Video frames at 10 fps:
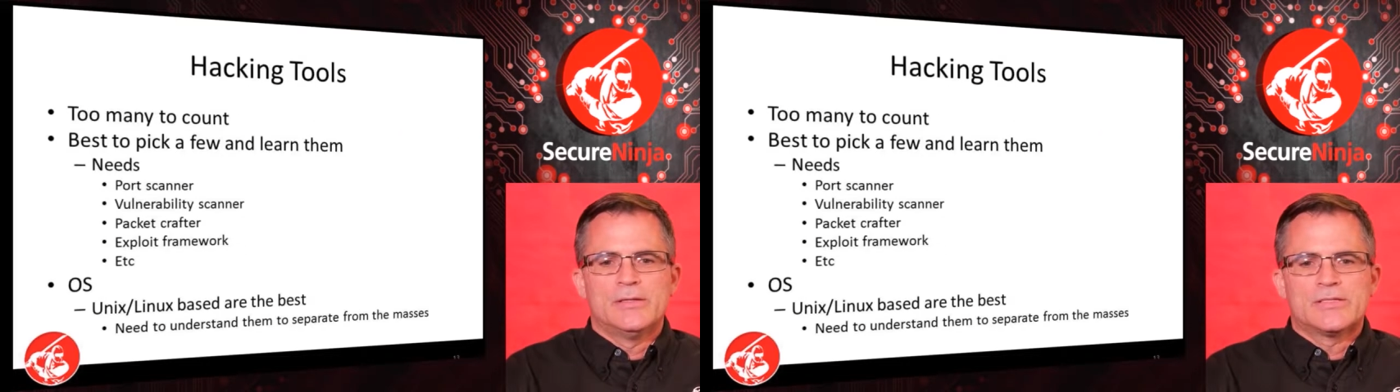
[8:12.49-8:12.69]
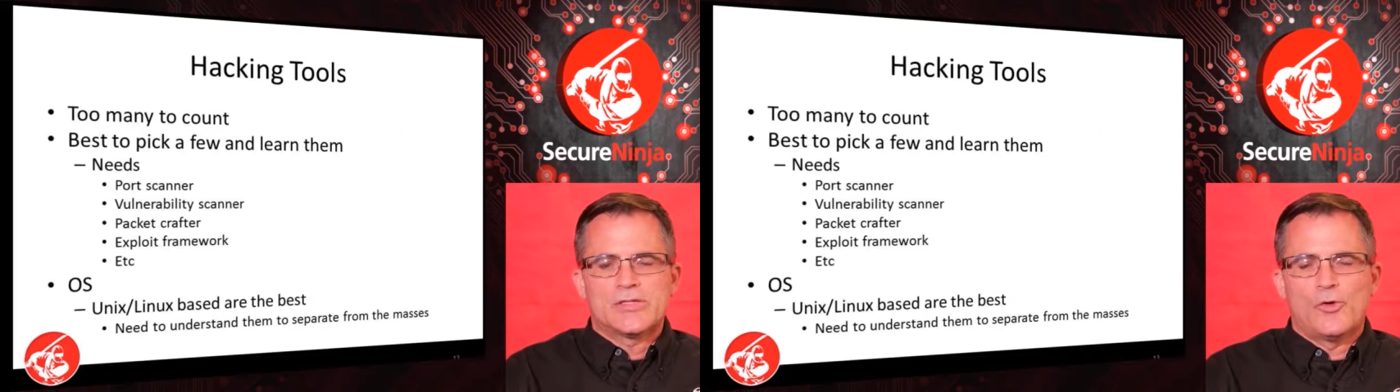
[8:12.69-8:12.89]

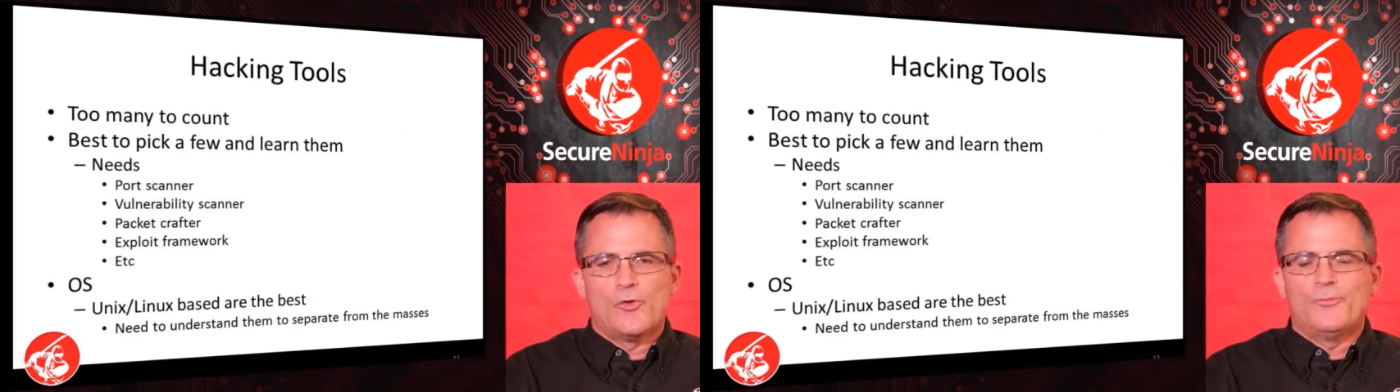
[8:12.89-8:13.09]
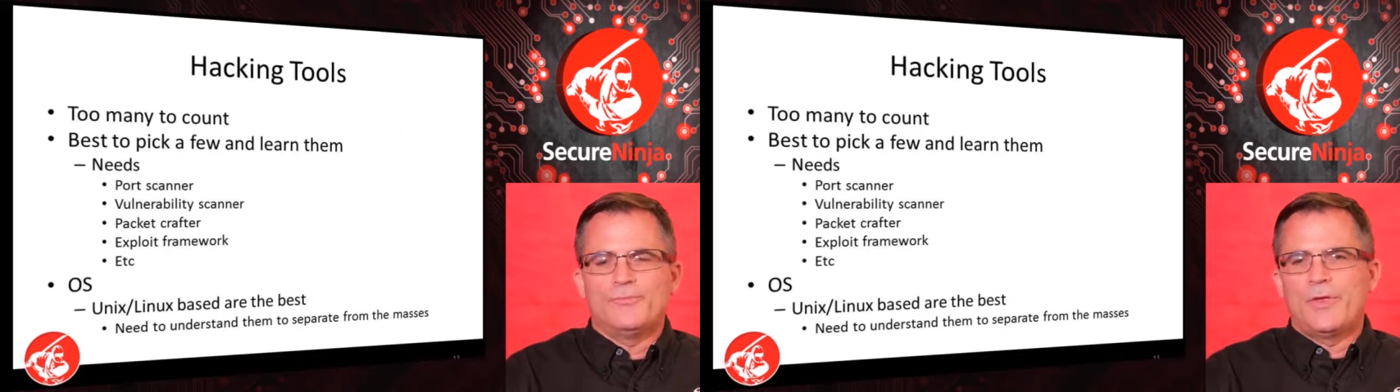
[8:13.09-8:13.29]

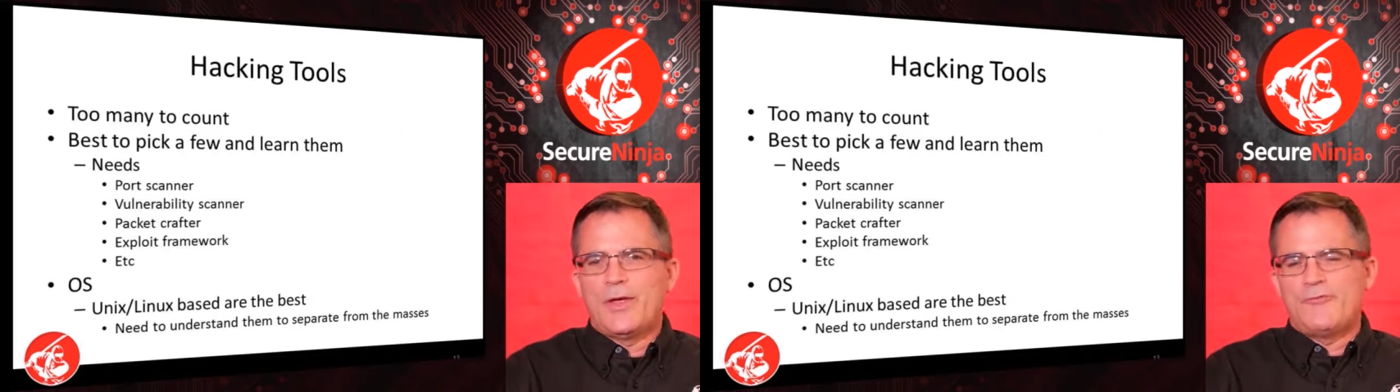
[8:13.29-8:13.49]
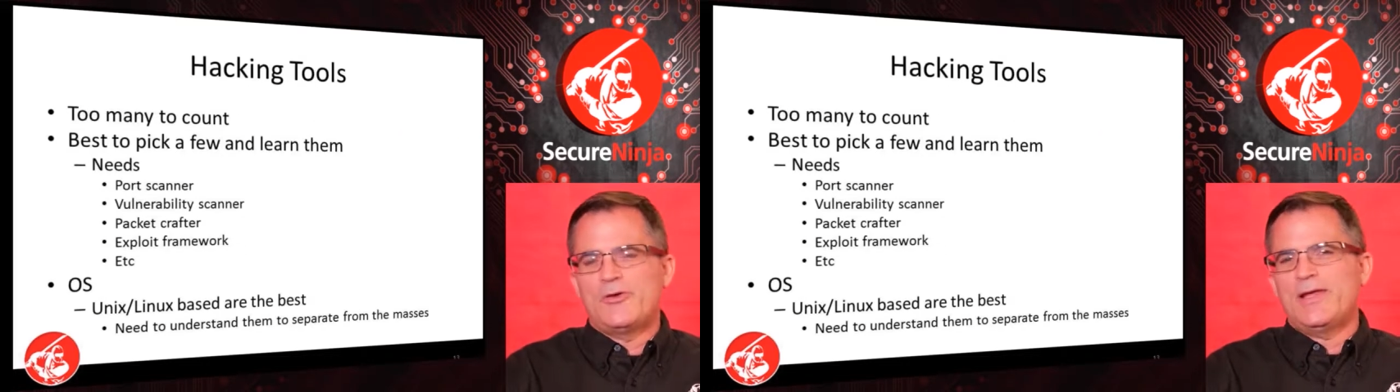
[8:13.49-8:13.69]
So
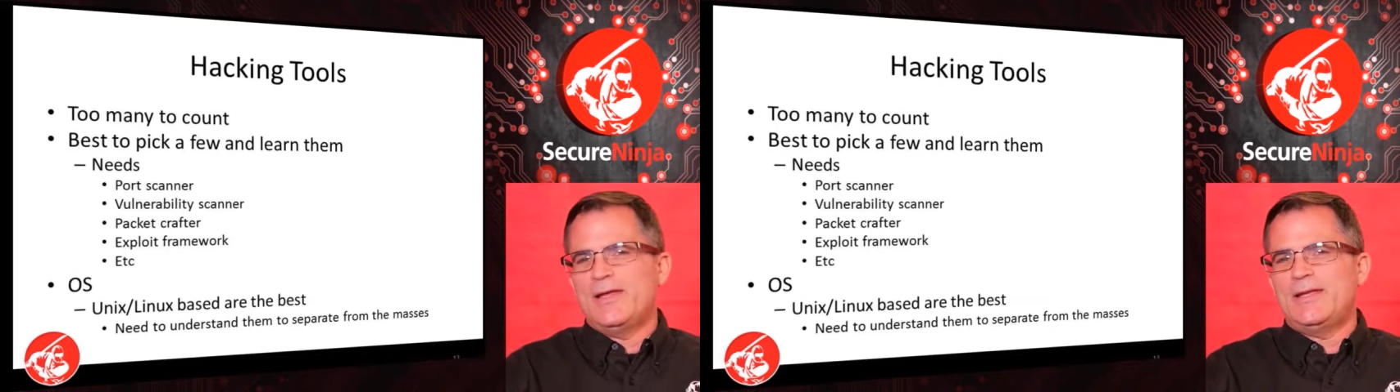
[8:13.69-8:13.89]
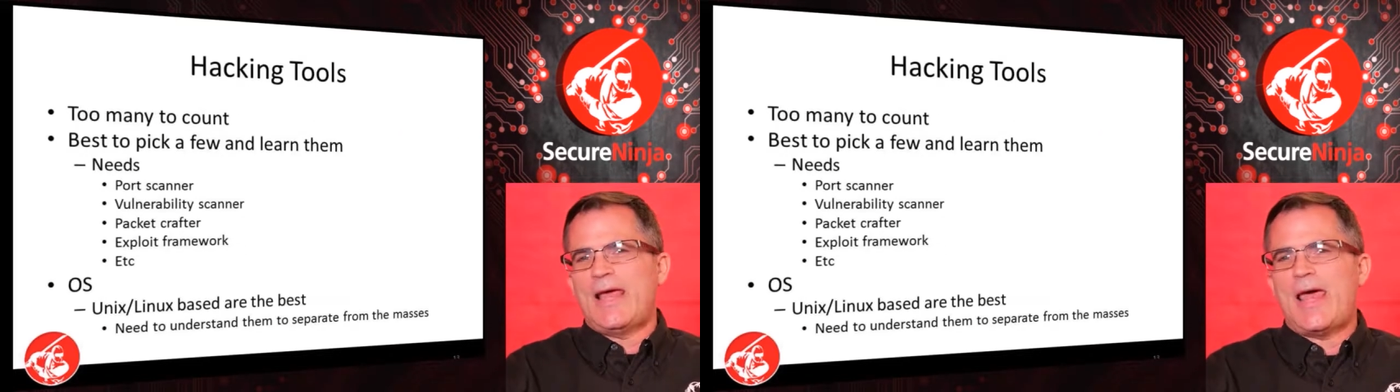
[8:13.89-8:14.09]
if we get
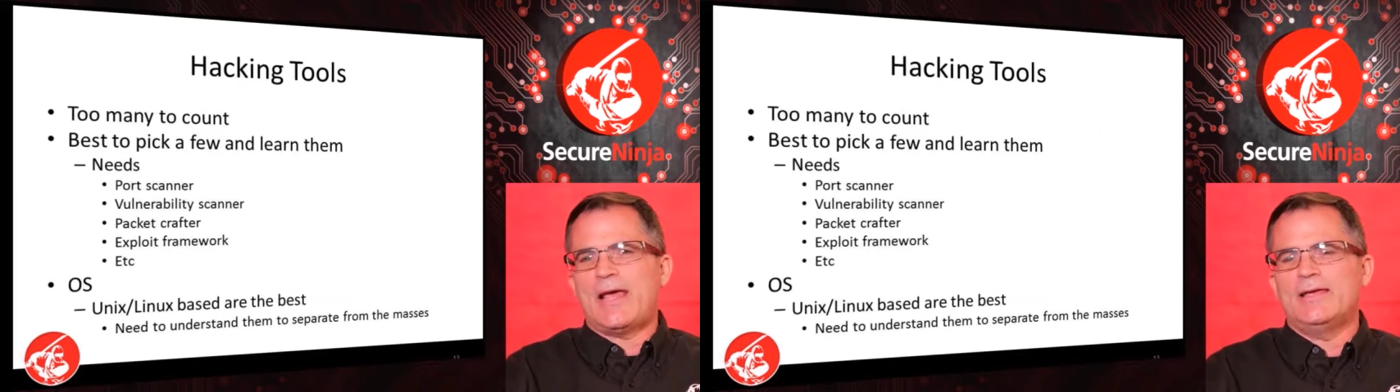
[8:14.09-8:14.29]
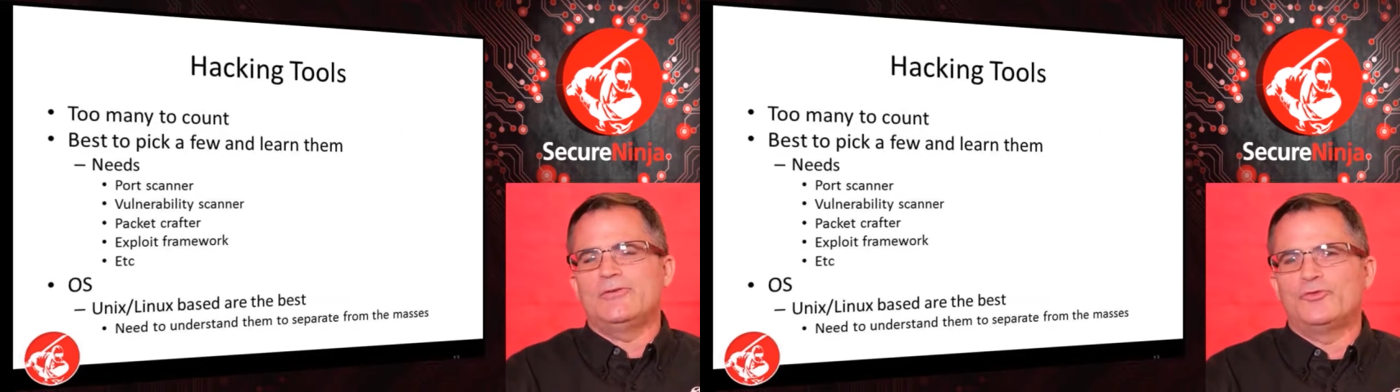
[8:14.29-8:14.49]
into
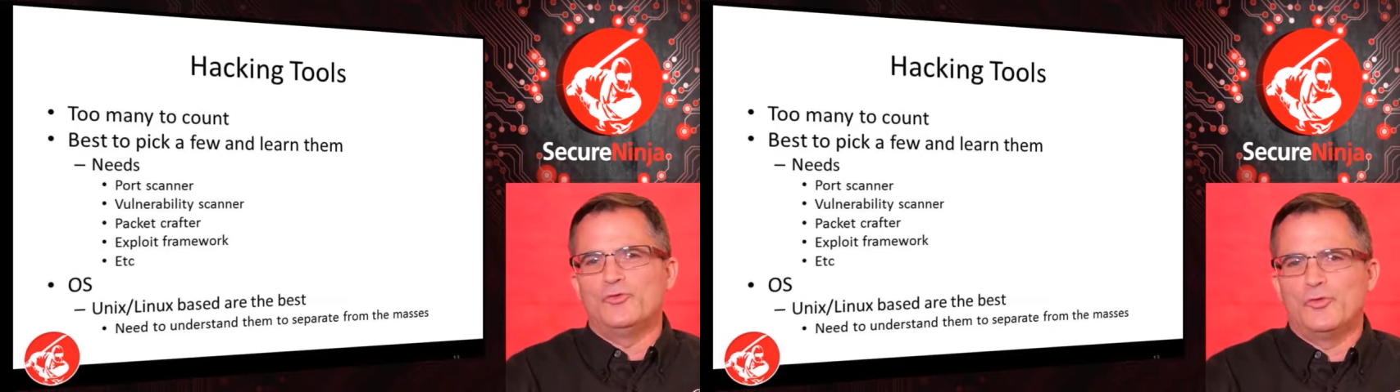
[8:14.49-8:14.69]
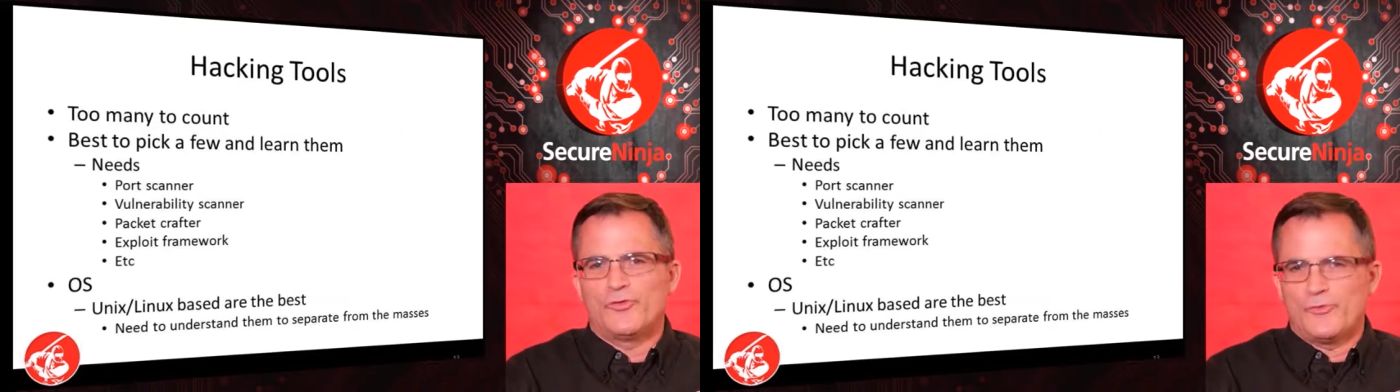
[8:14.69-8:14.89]
hacking
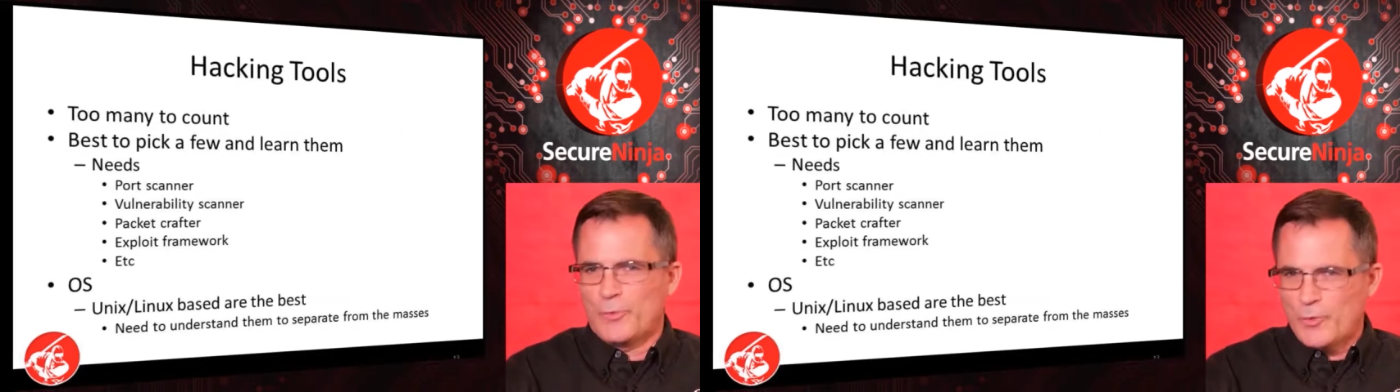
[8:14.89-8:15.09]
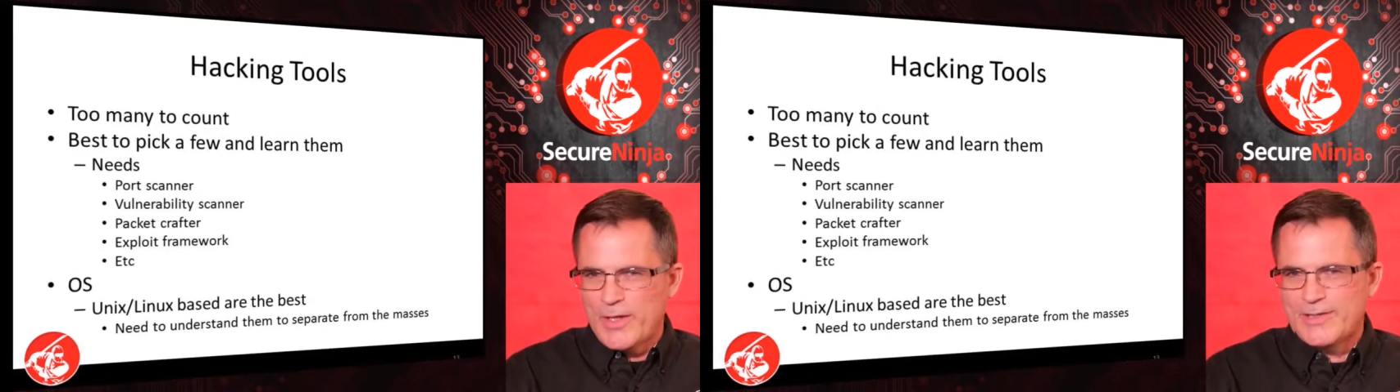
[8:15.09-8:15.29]
tools from
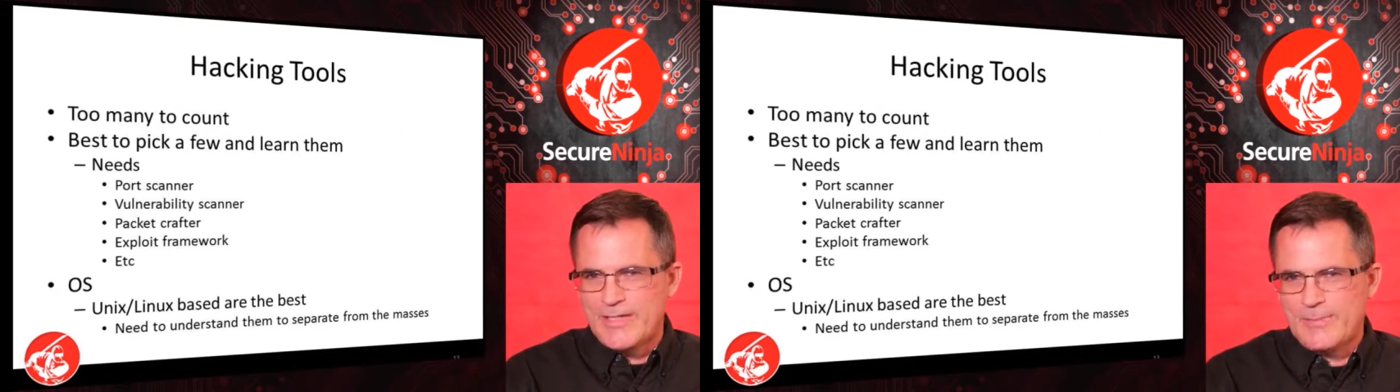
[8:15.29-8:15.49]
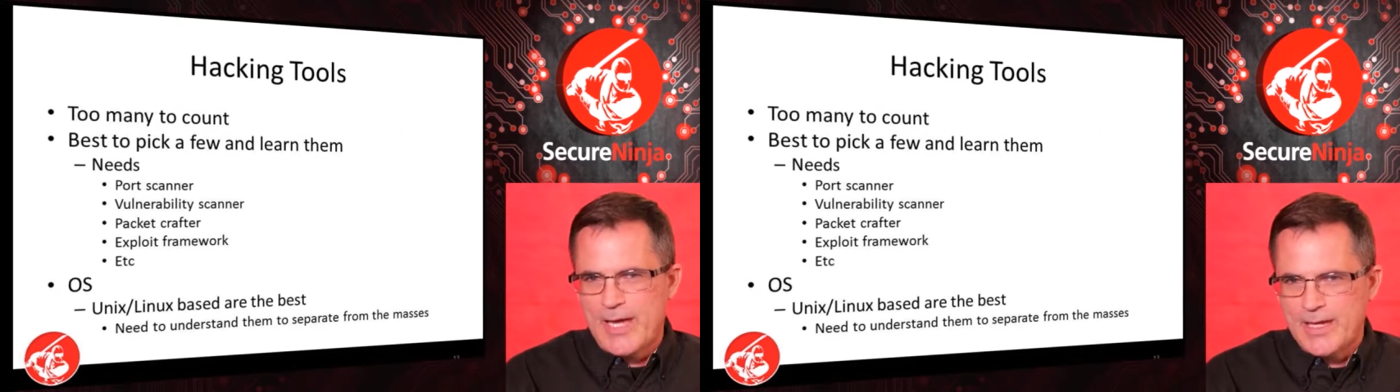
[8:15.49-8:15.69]
a red
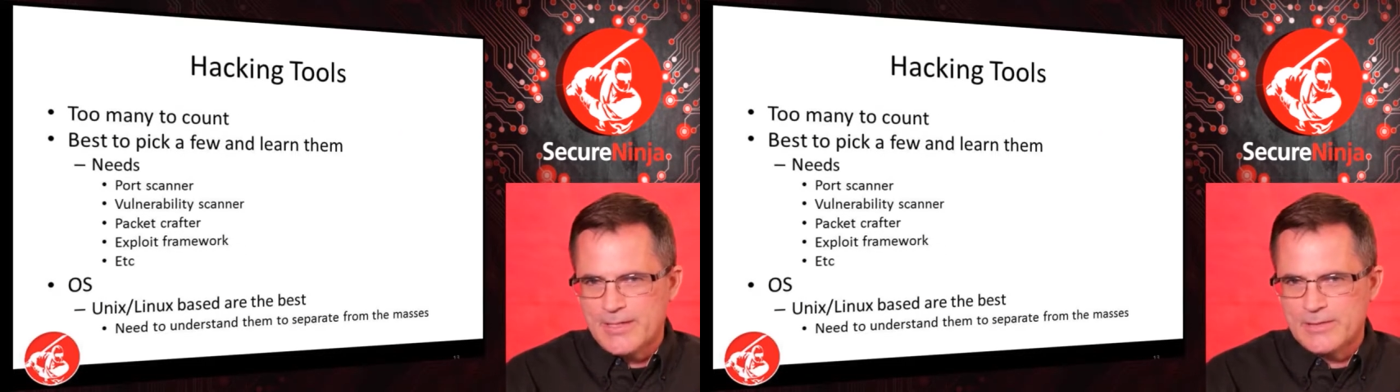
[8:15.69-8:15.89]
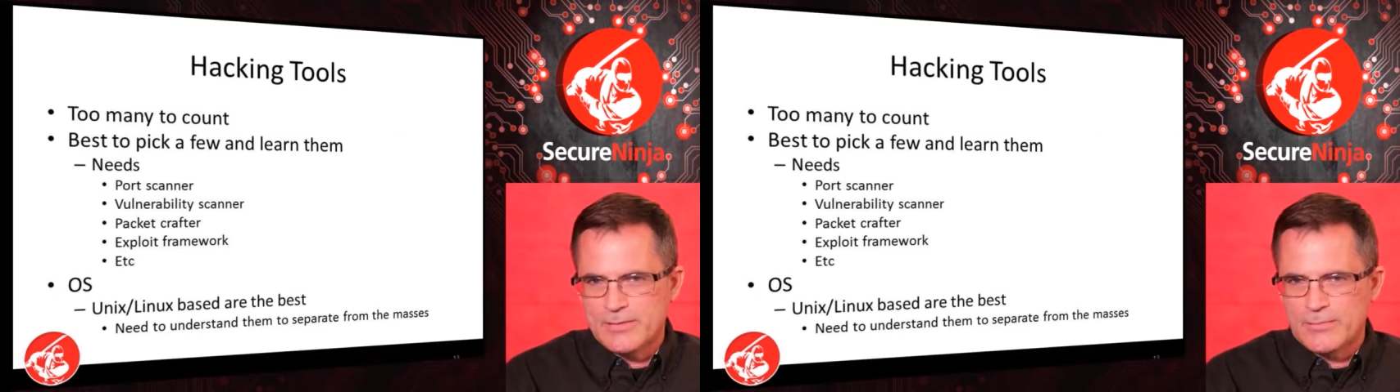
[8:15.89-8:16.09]
team
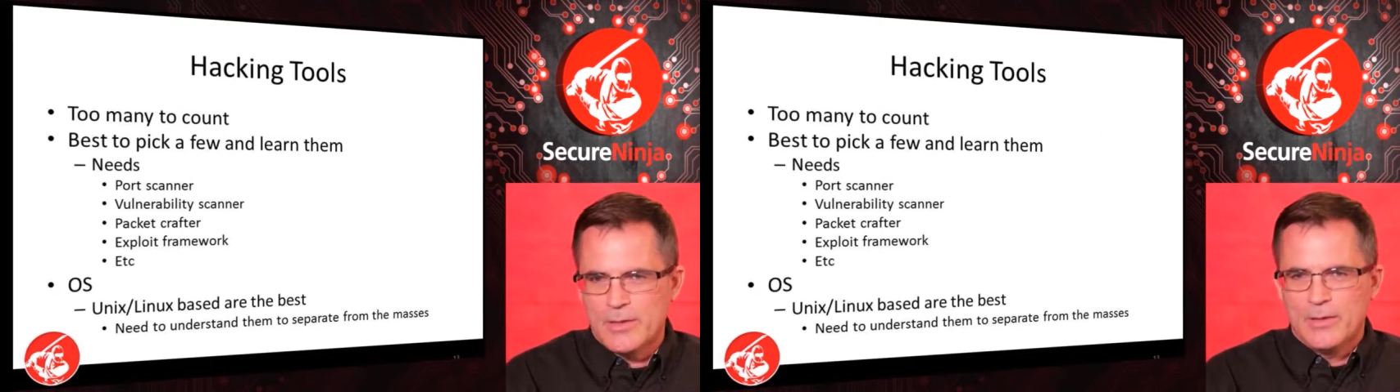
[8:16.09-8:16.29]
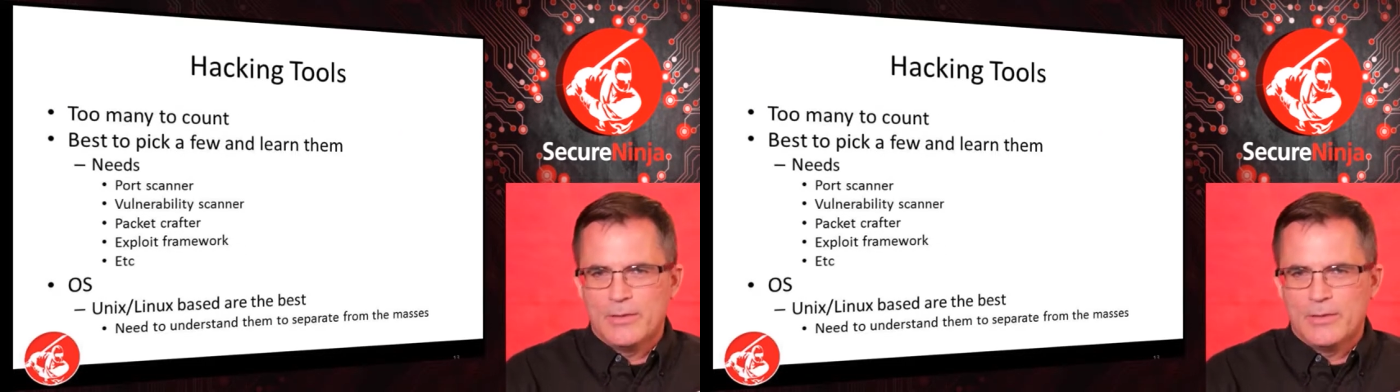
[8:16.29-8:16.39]
hacking